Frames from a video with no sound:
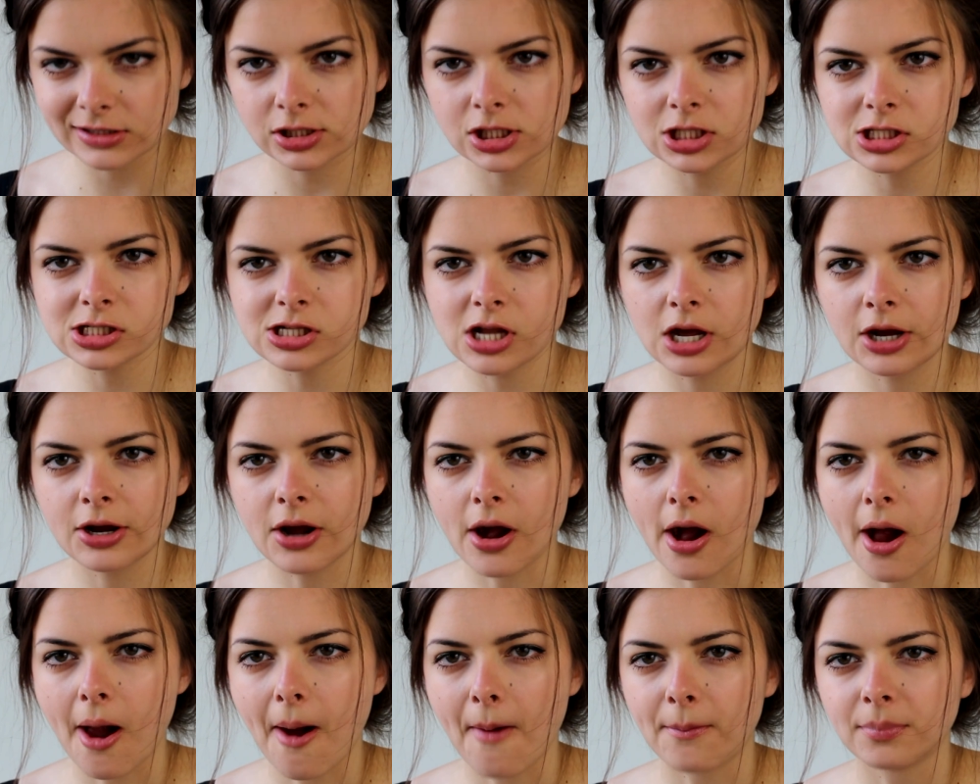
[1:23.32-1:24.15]
Tastes
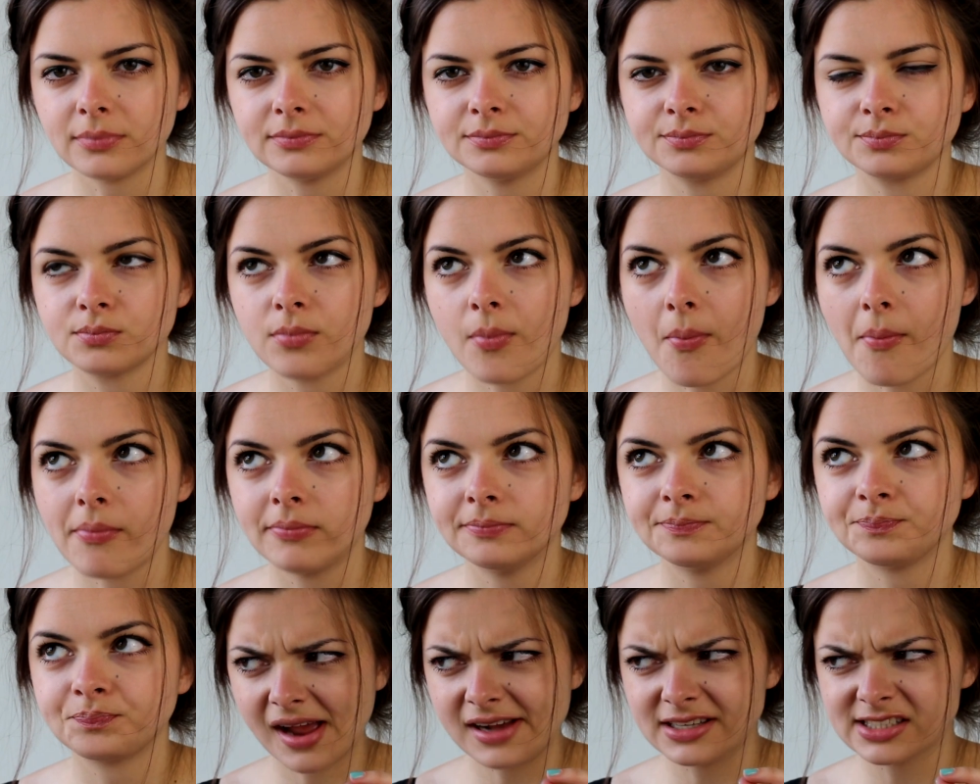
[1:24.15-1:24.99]
like
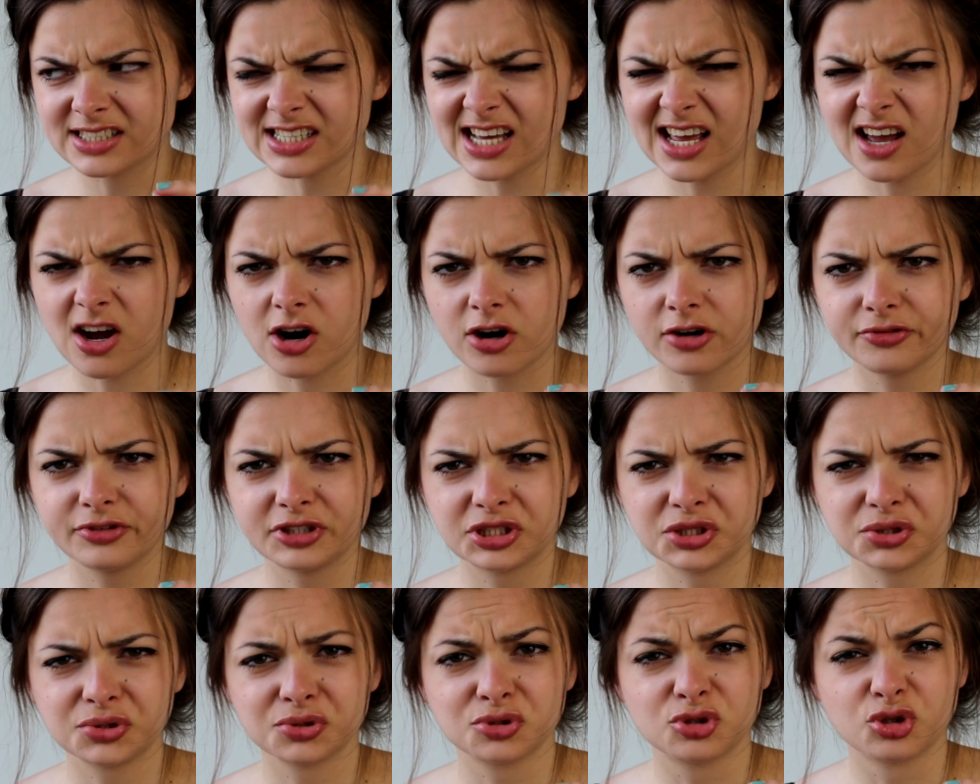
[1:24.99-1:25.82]
is that
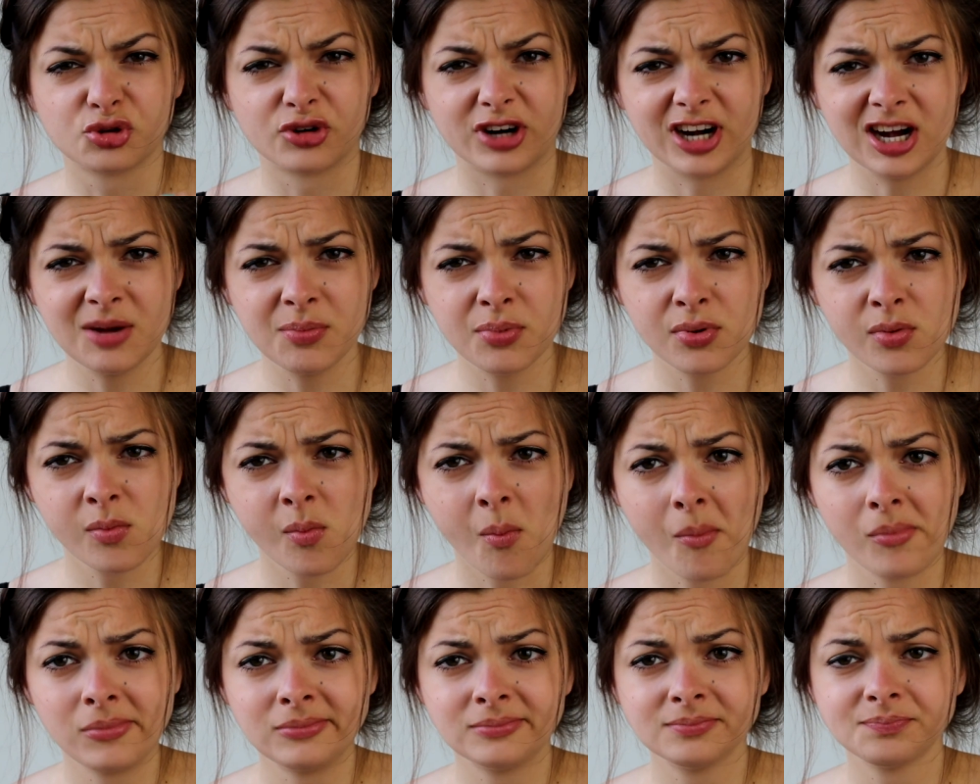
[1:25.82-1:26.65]
artificial grape?
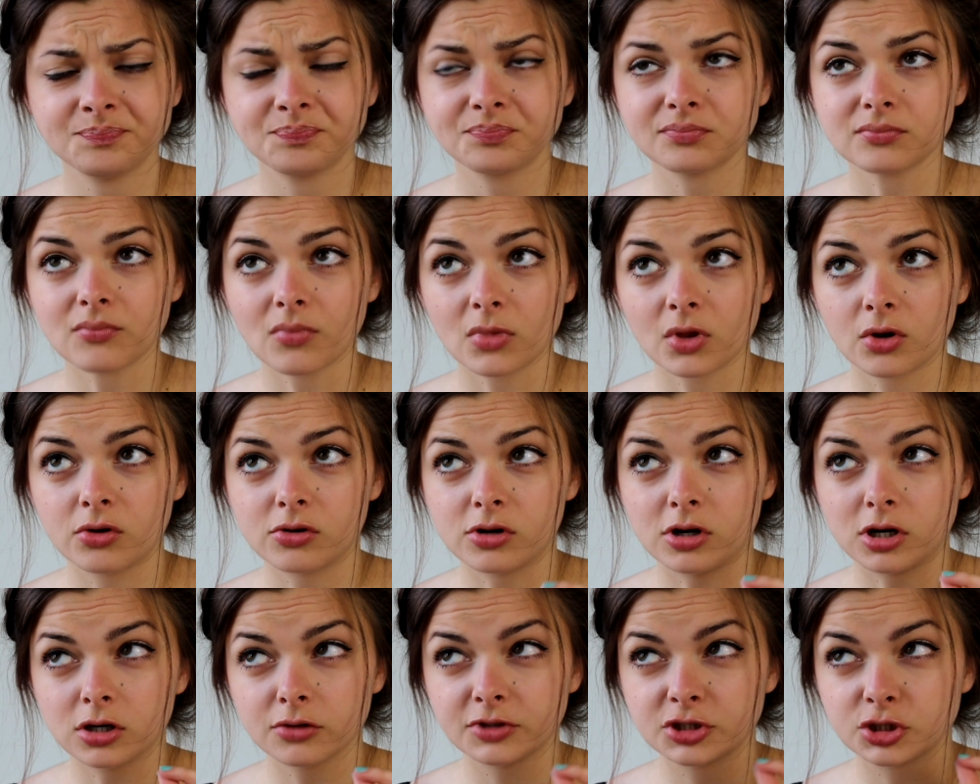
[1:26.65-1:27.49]

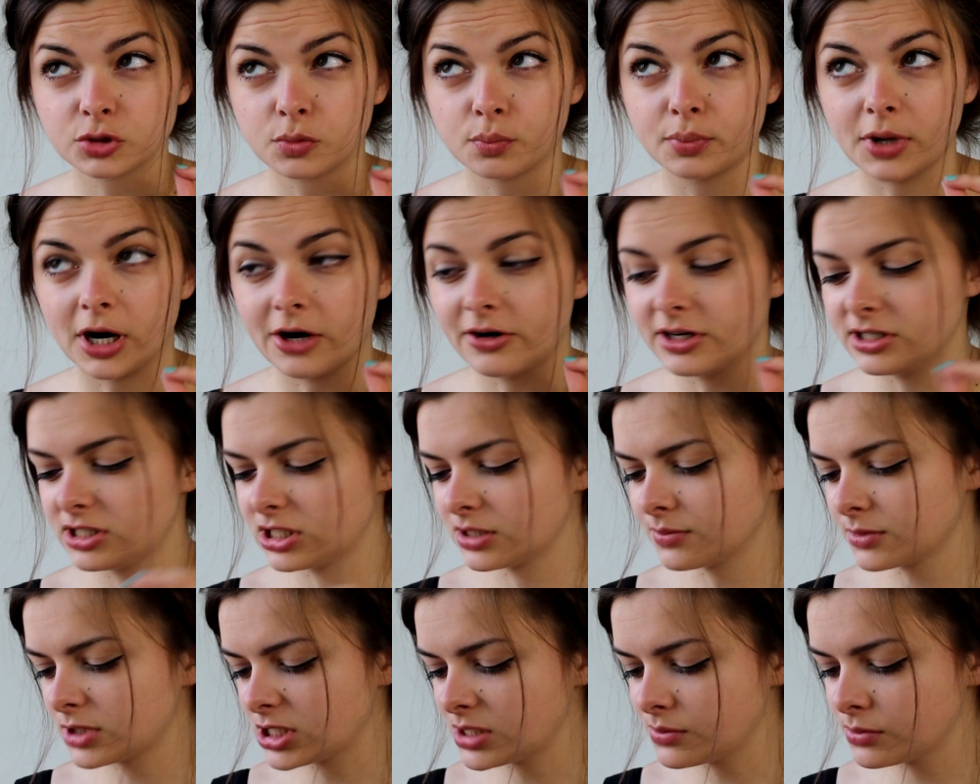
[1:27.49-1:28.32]
Artificial berry,
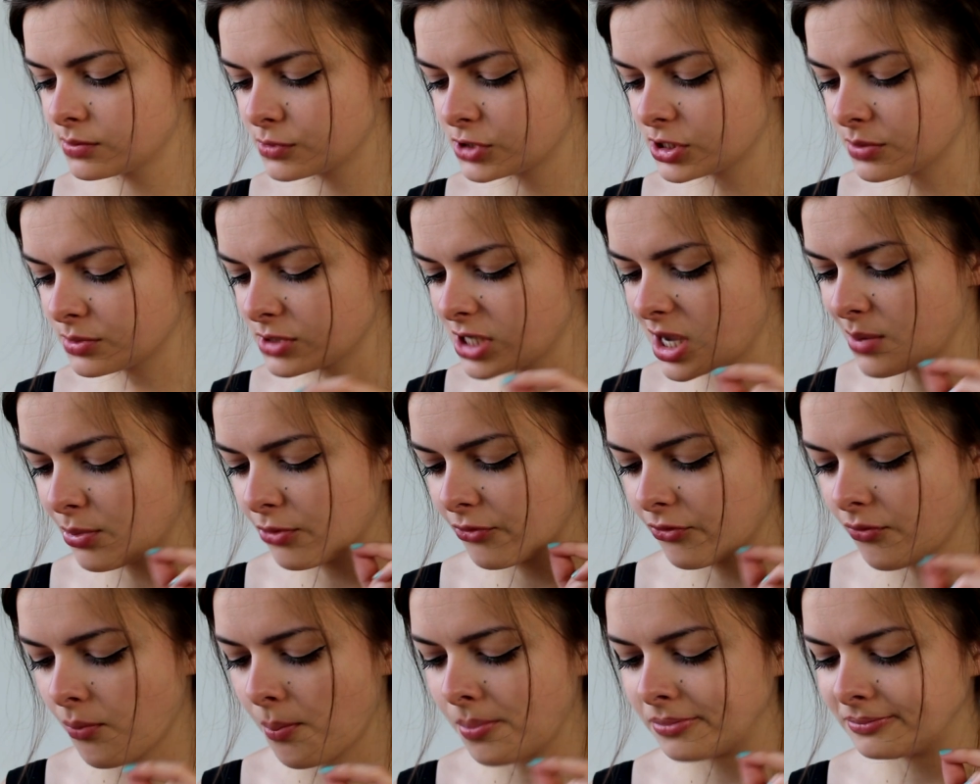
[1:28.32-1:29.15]
some type
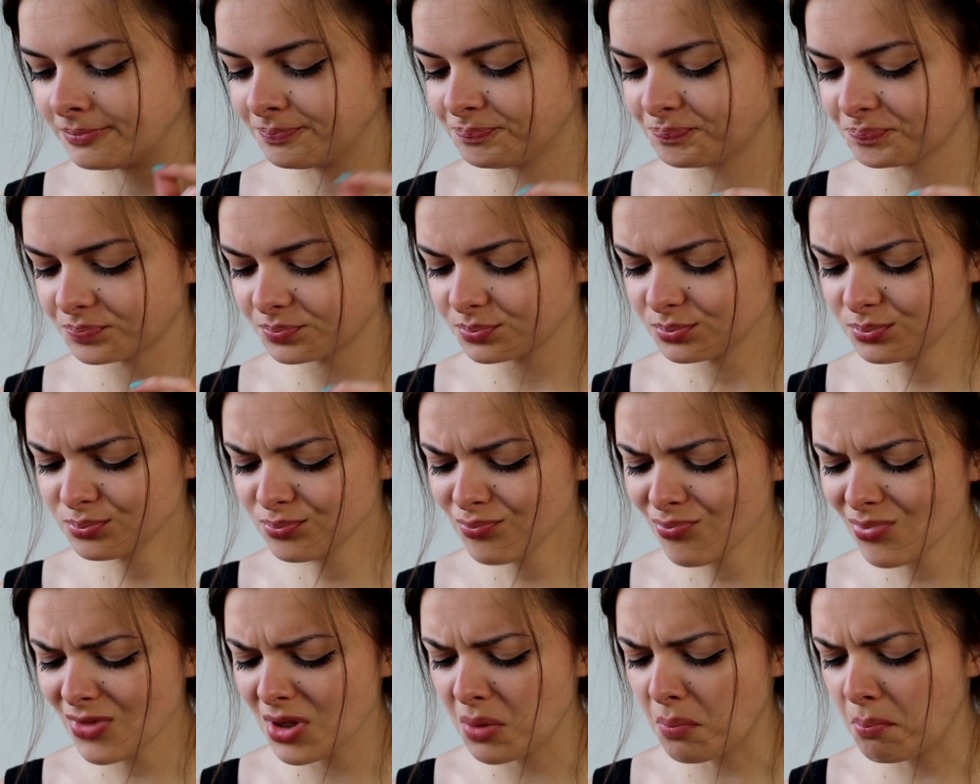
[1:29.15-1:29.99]
of
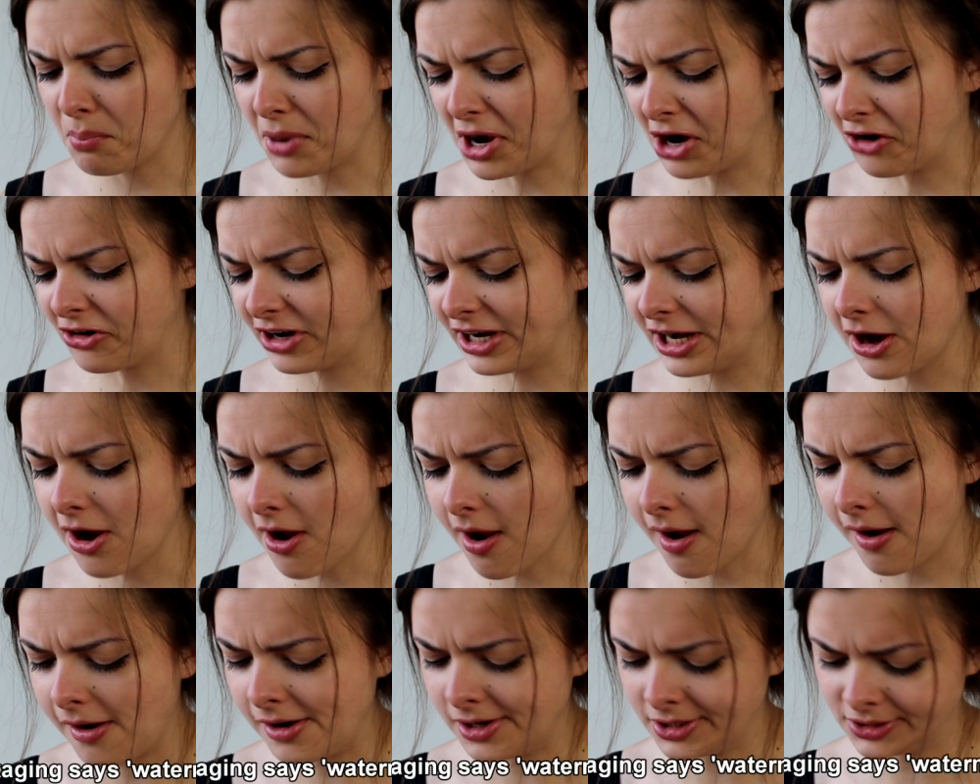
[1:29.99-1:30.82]
berry.
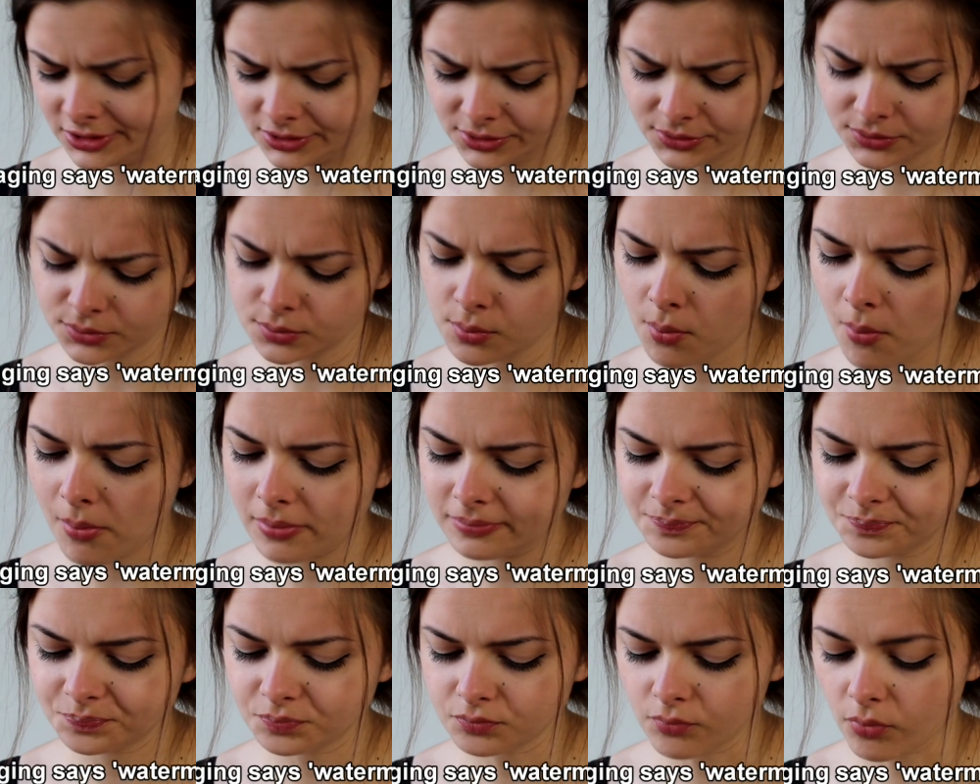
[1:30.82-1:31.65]

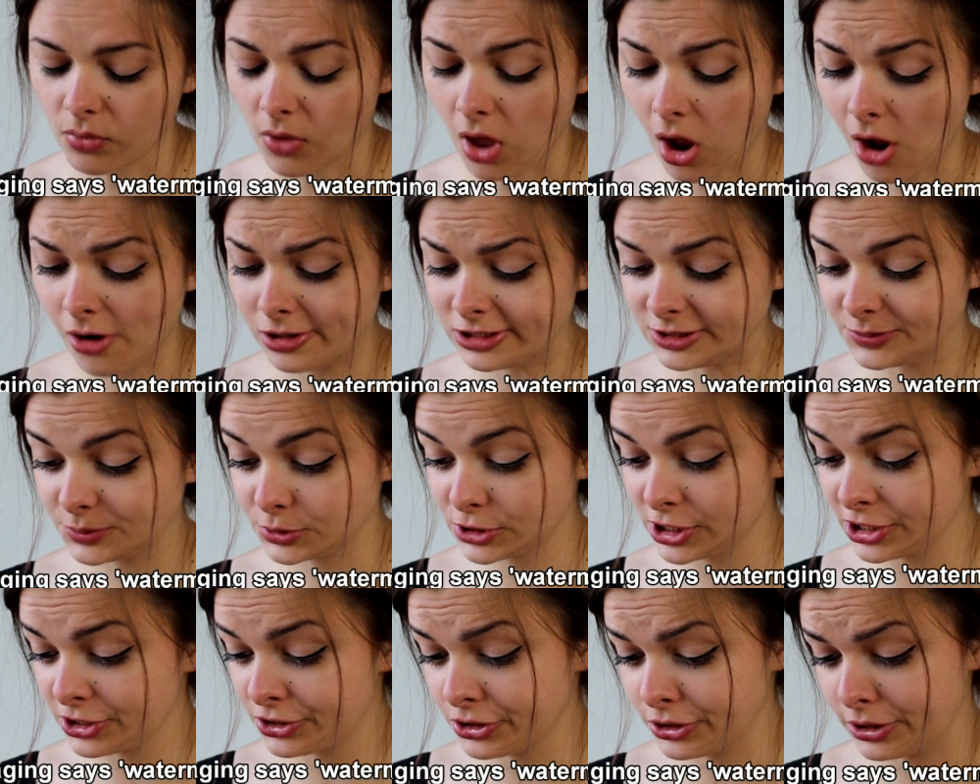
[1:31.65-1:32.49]
Oh, that's
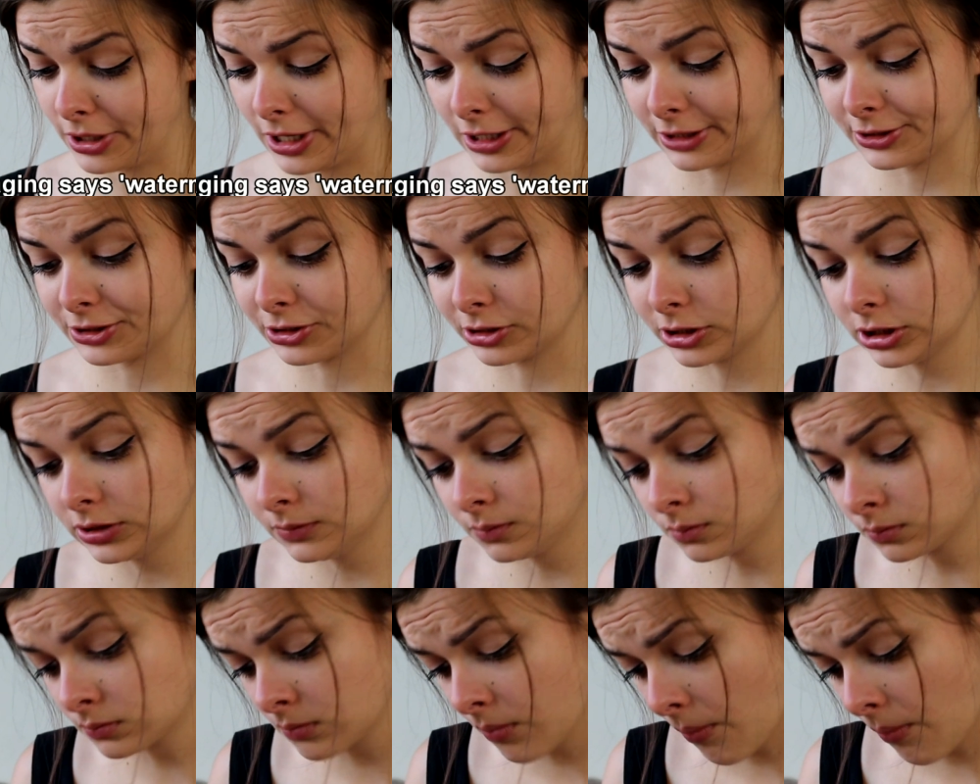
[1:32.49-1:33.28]
pretty good actually.